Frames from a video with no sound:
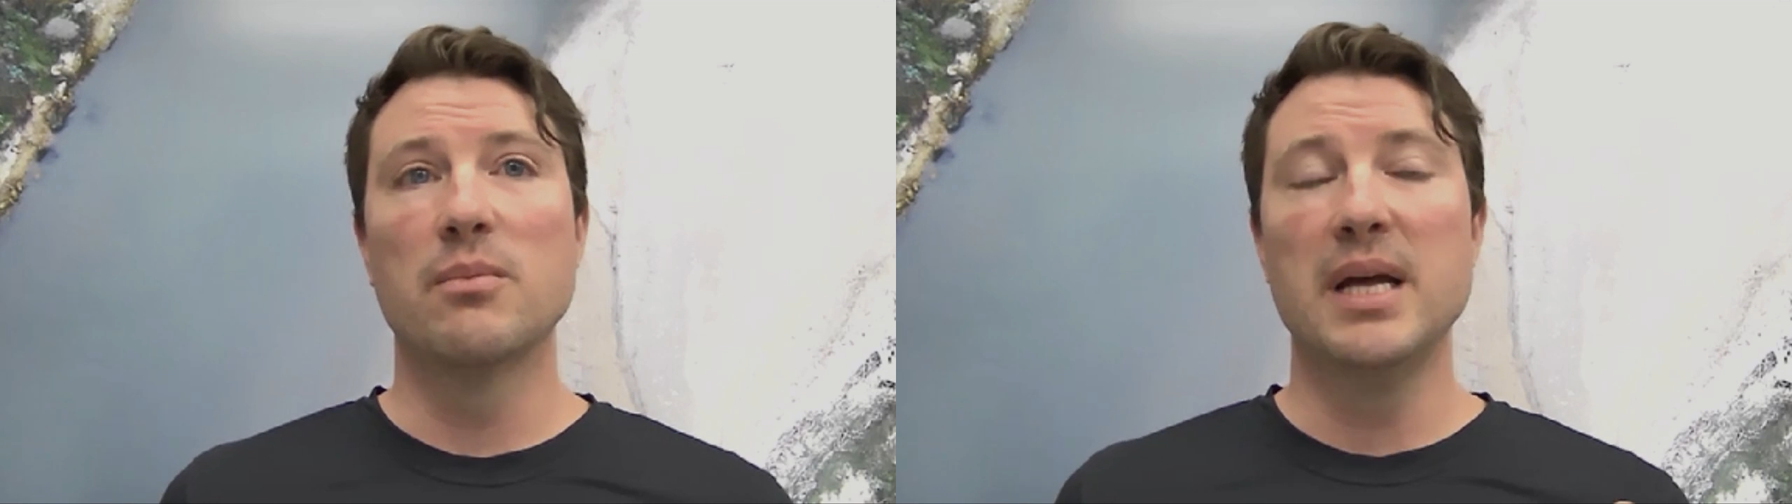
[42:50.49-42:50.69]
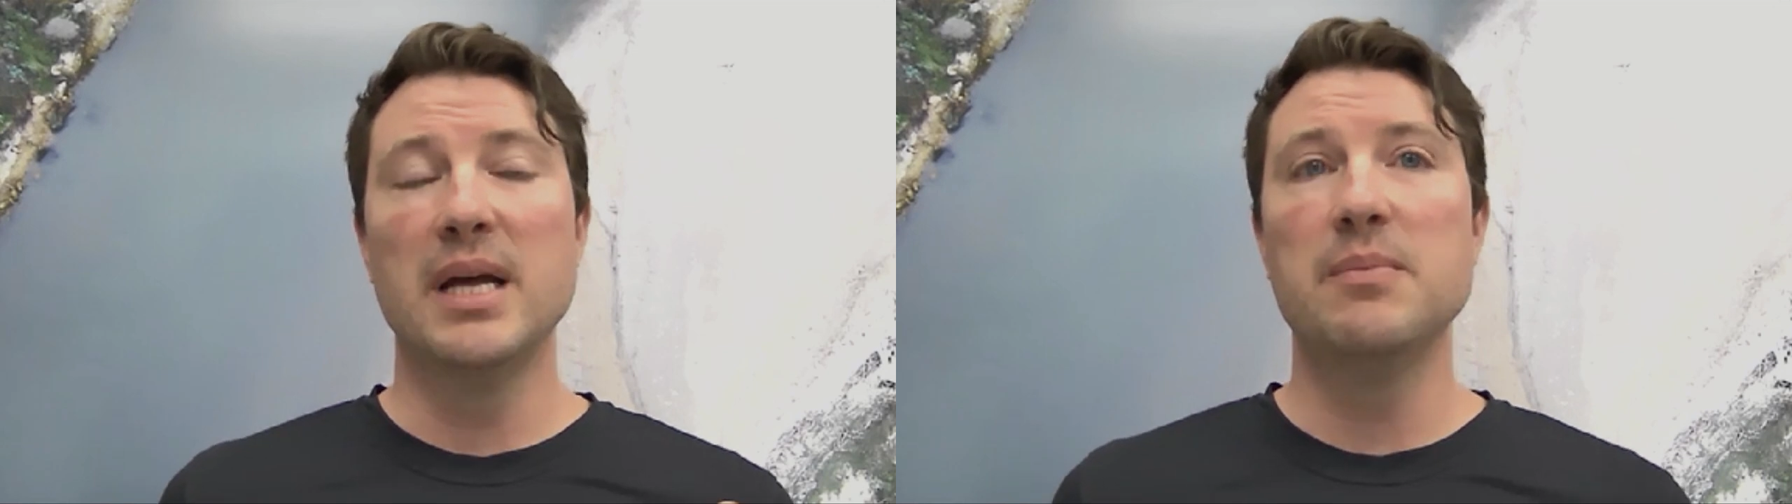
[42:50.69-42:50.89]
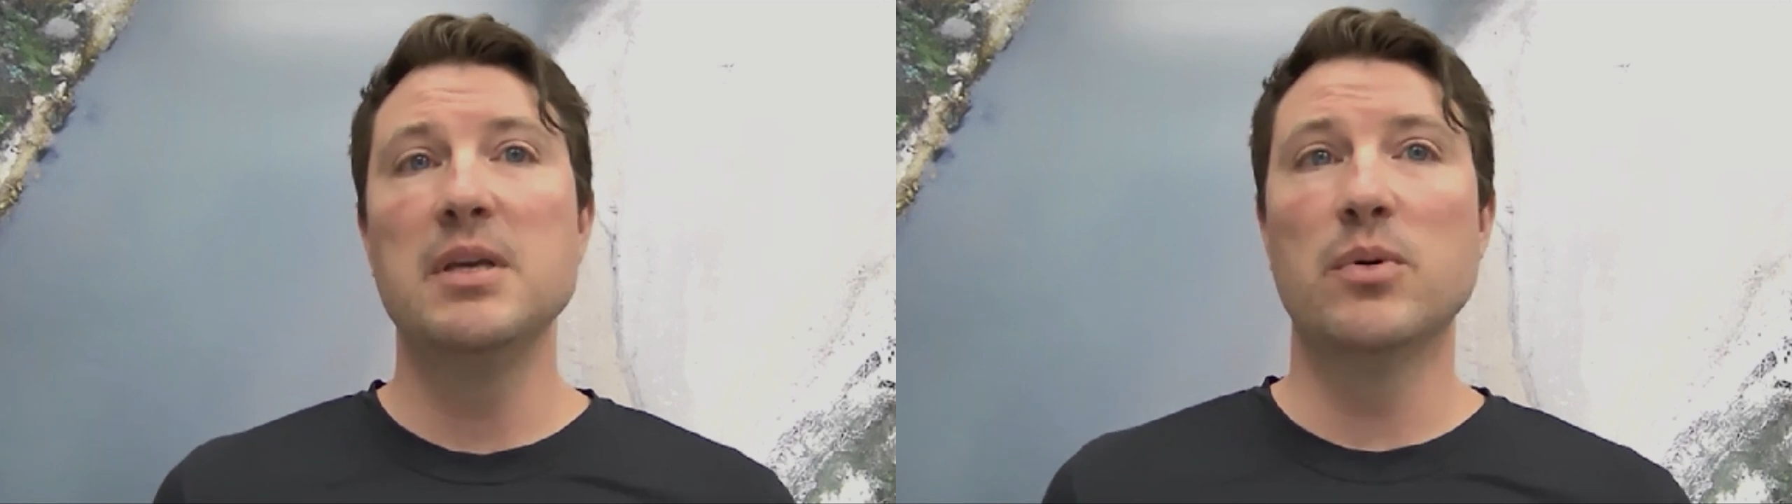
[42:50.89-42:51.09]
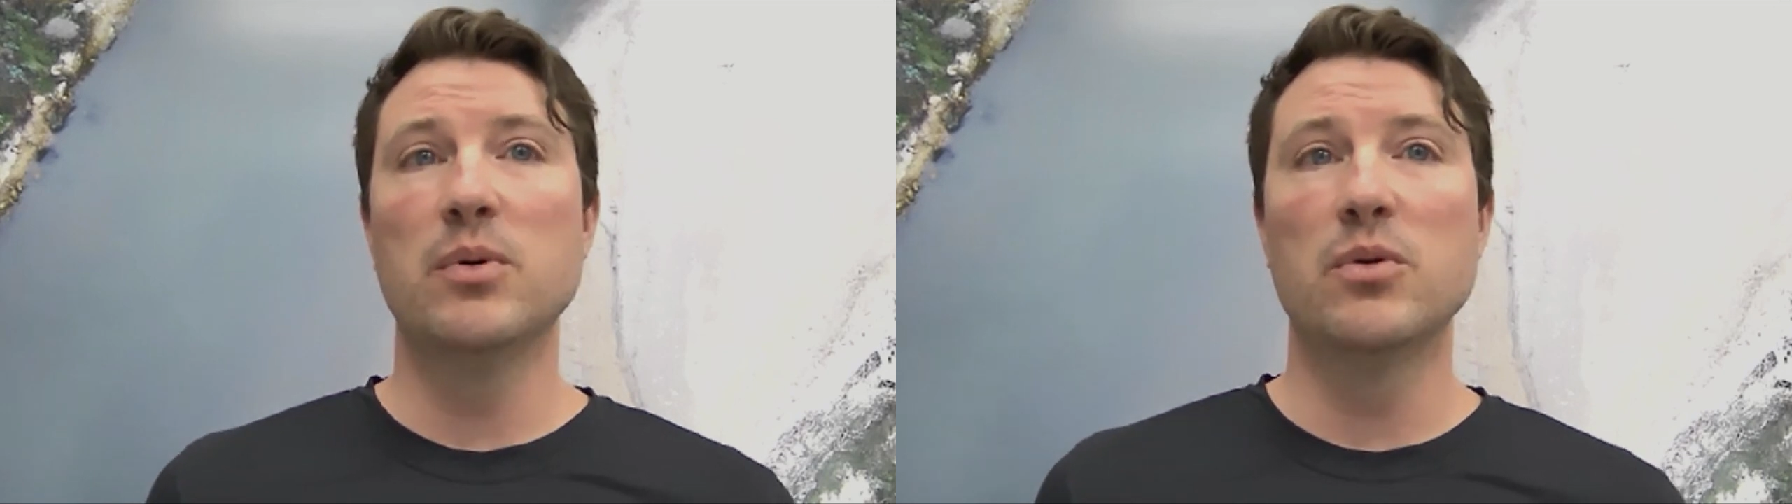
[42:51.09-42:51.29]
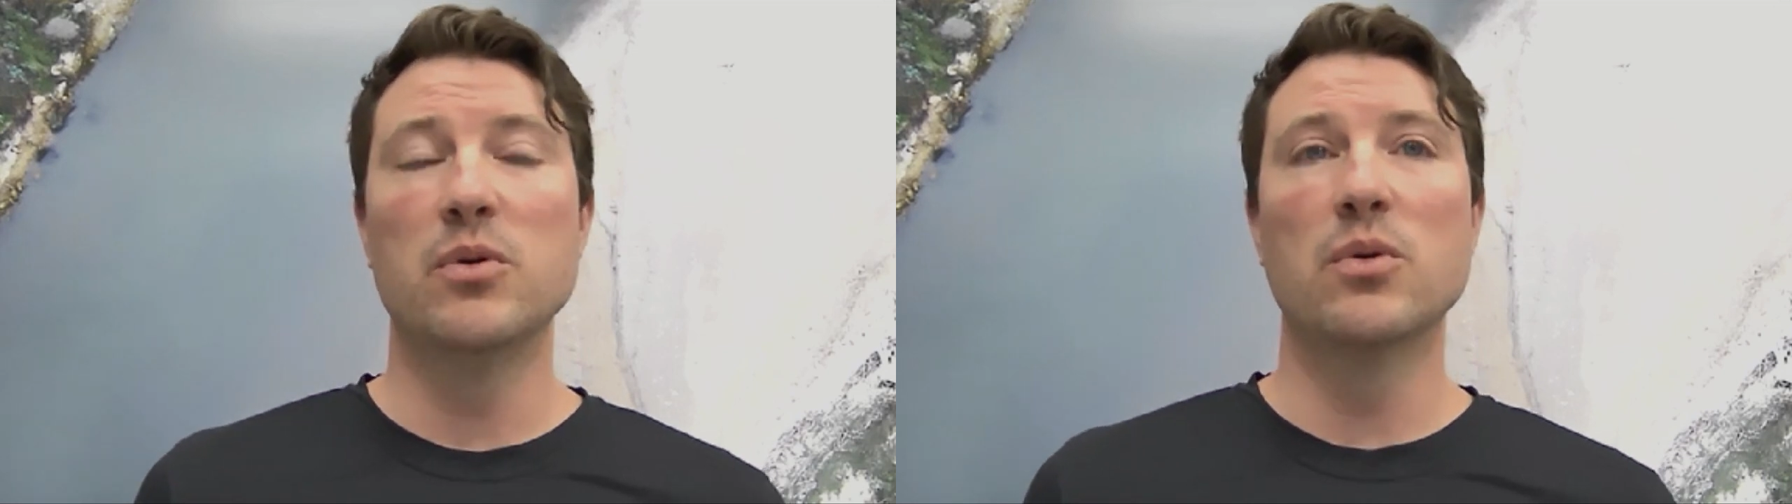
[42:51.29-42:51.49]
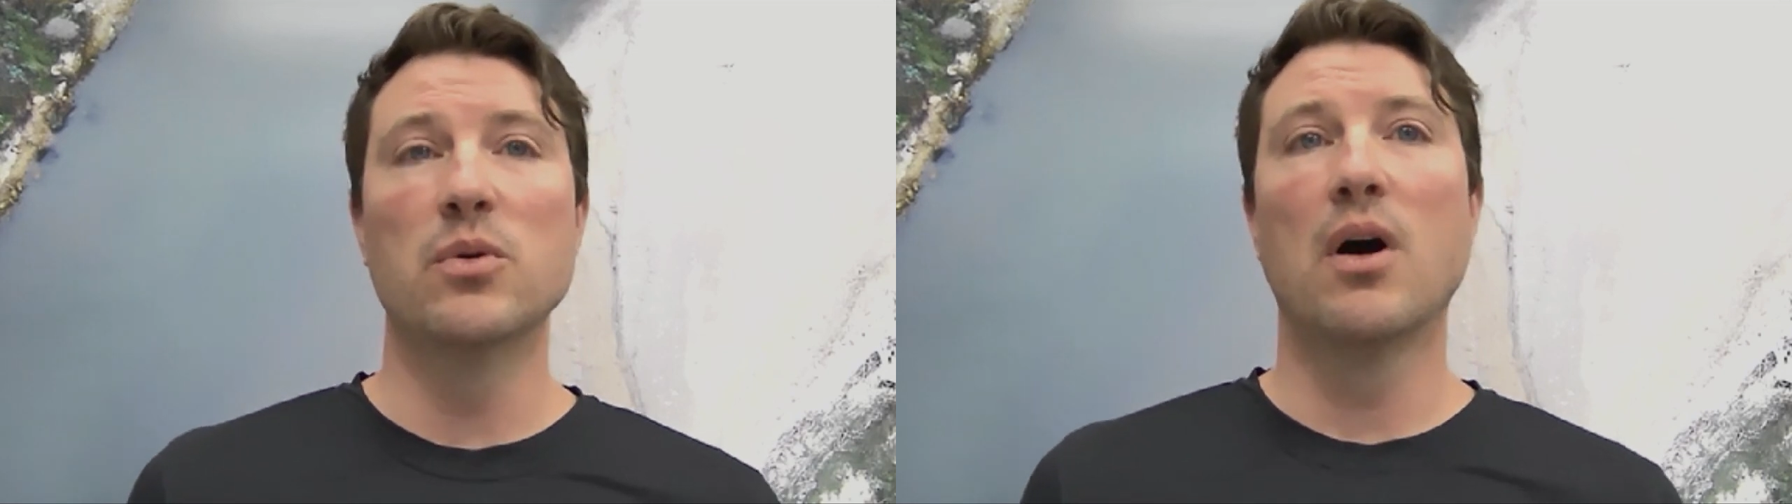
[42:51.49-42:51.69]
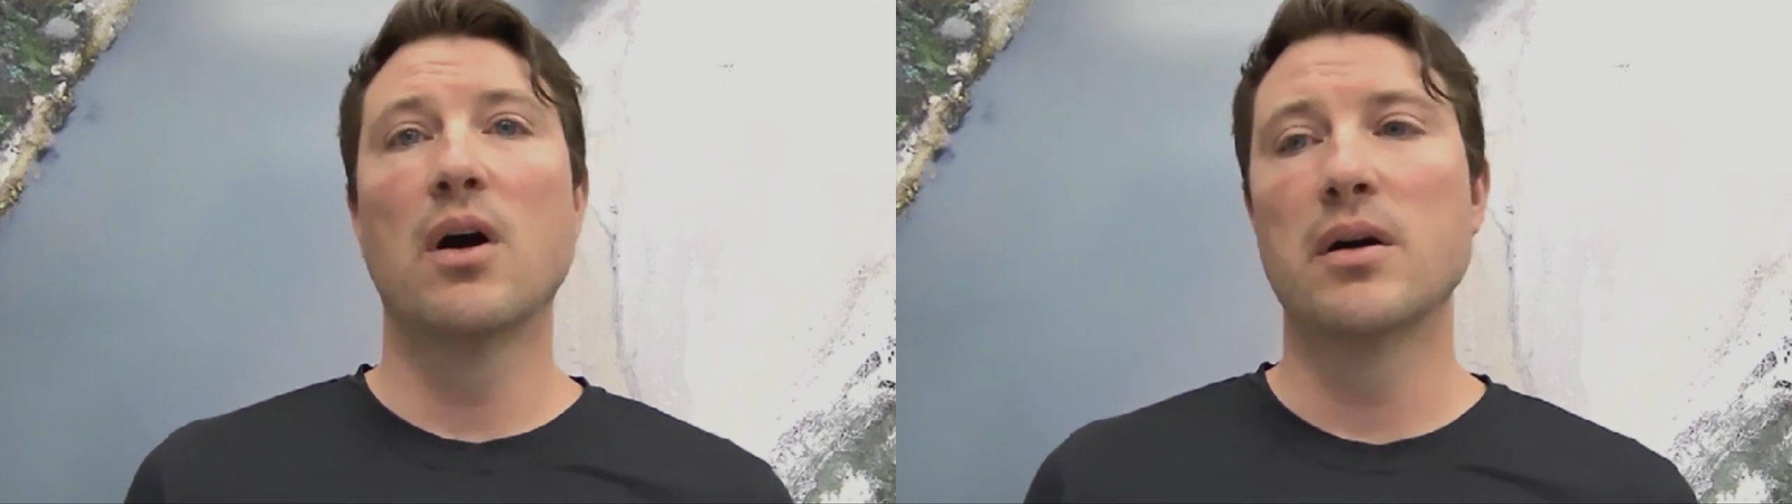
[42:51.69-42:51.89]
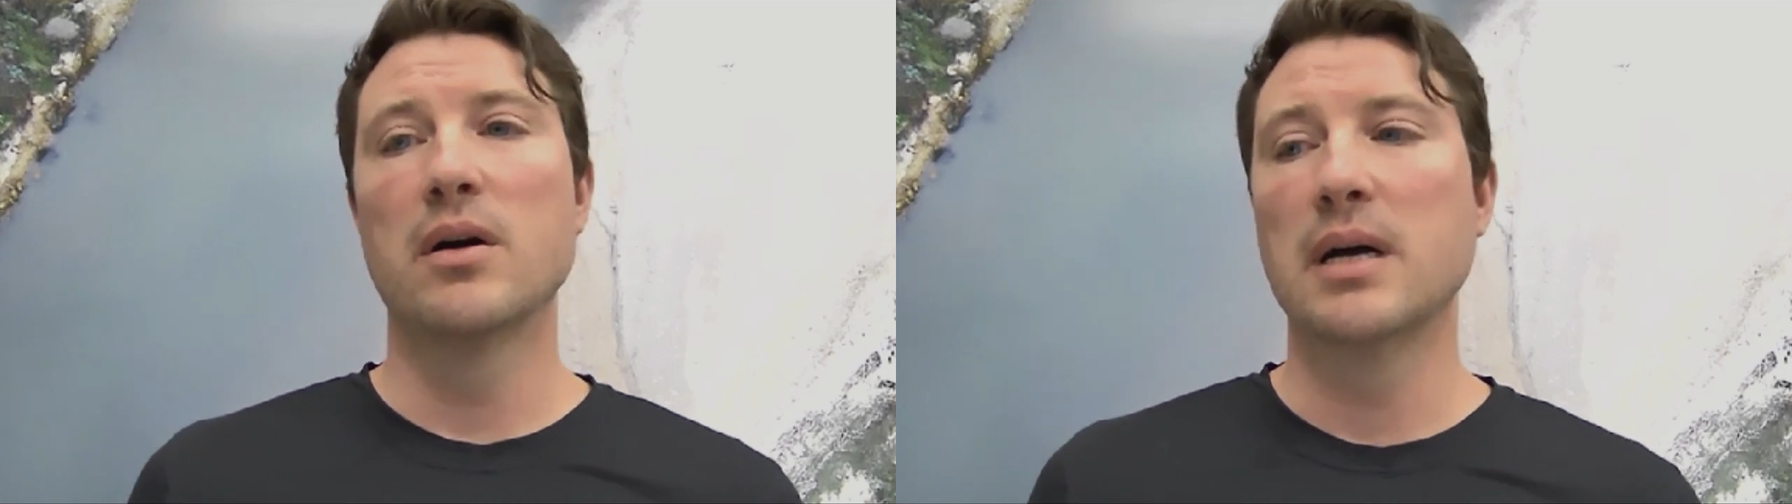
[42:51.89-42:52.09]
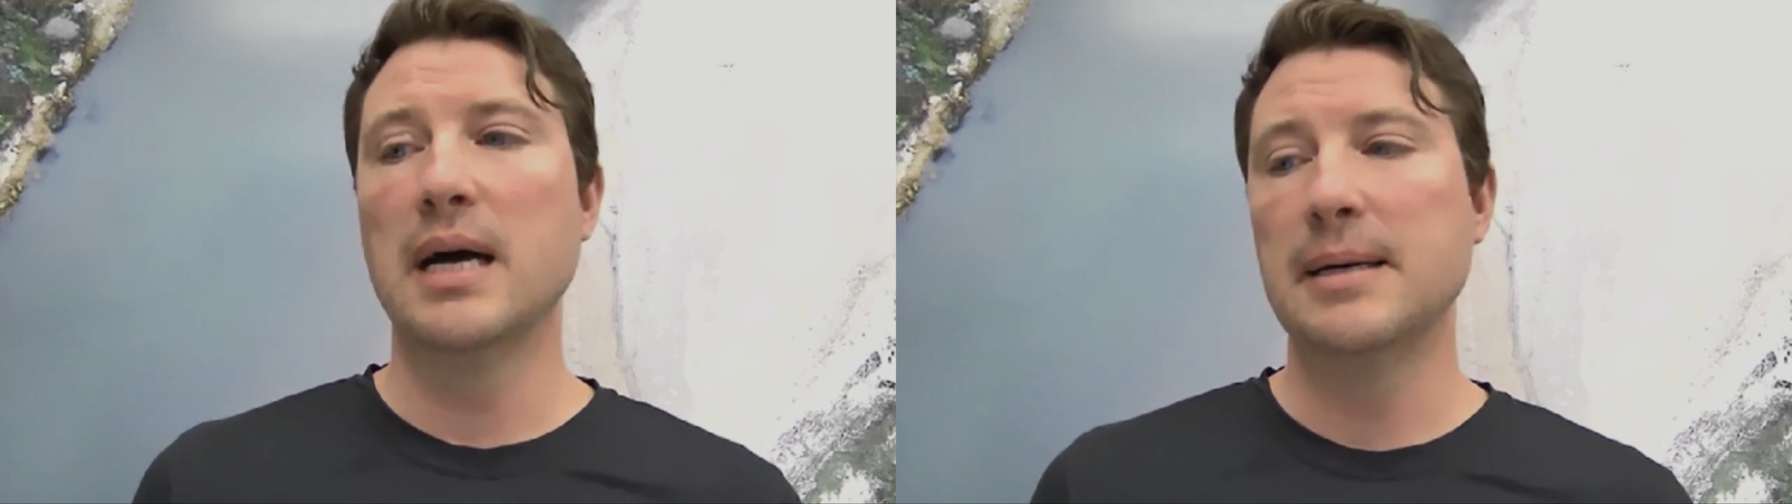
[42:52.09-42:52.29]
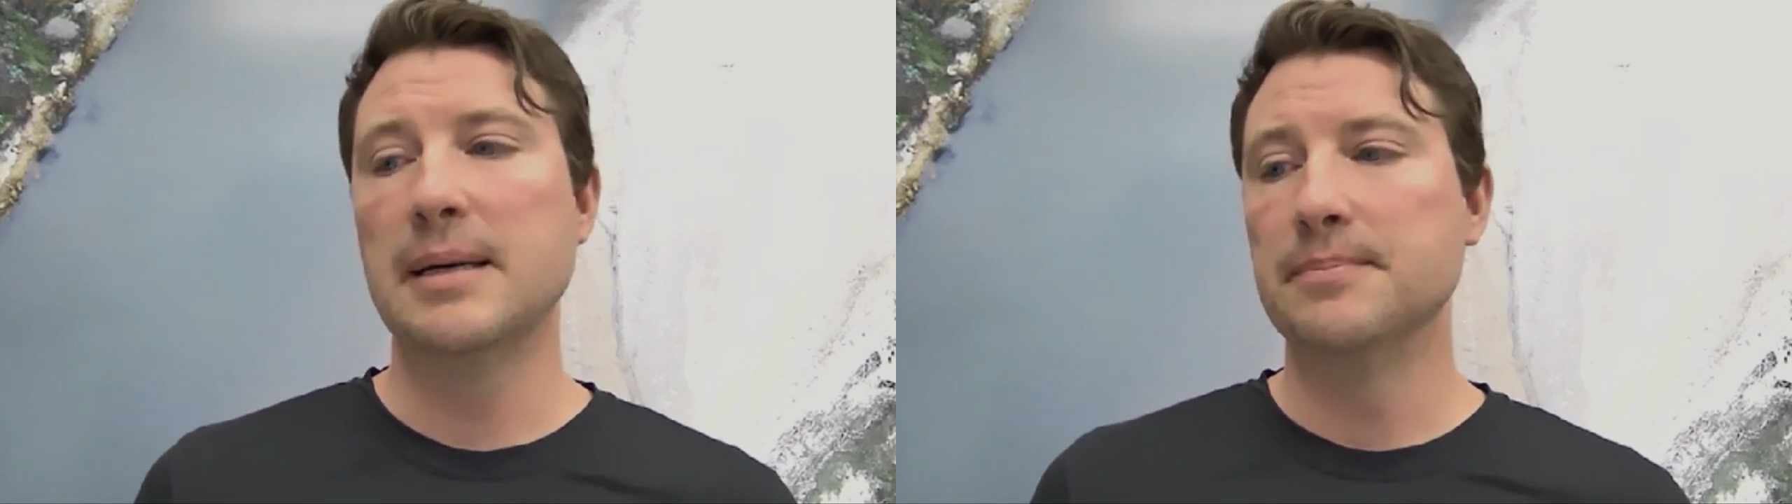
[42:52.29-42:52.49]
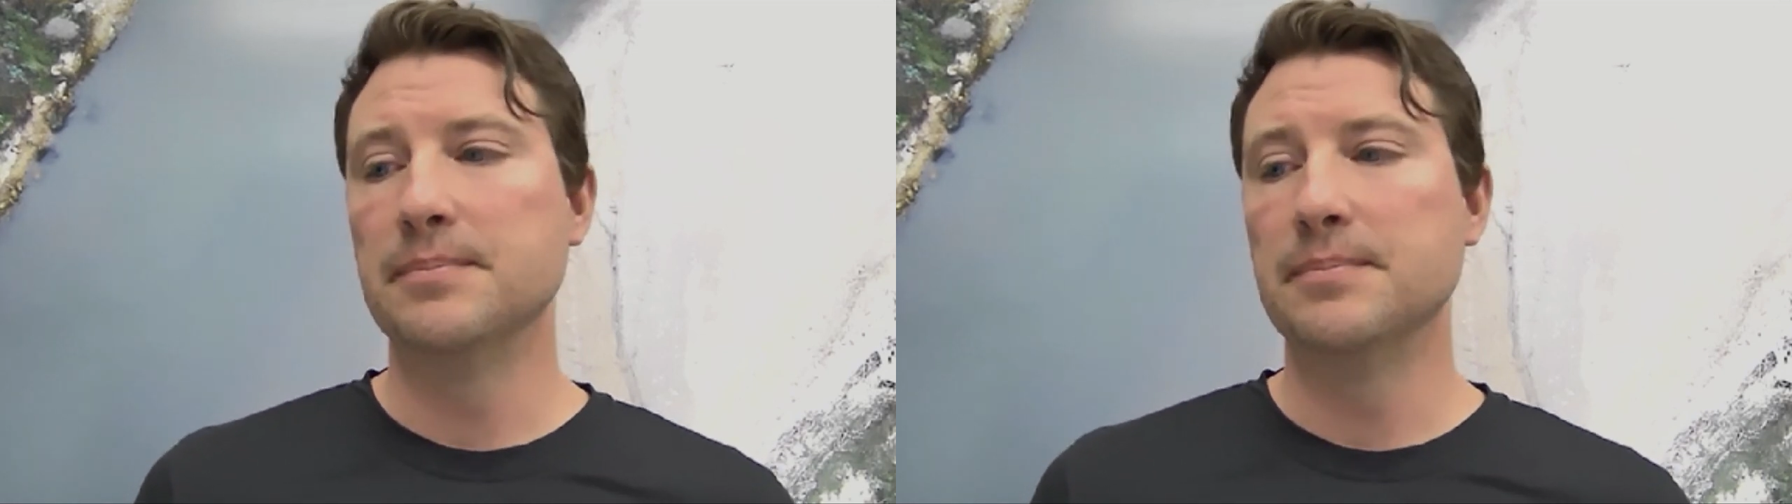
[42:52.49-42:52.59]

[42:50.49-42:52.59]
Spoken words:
many people who are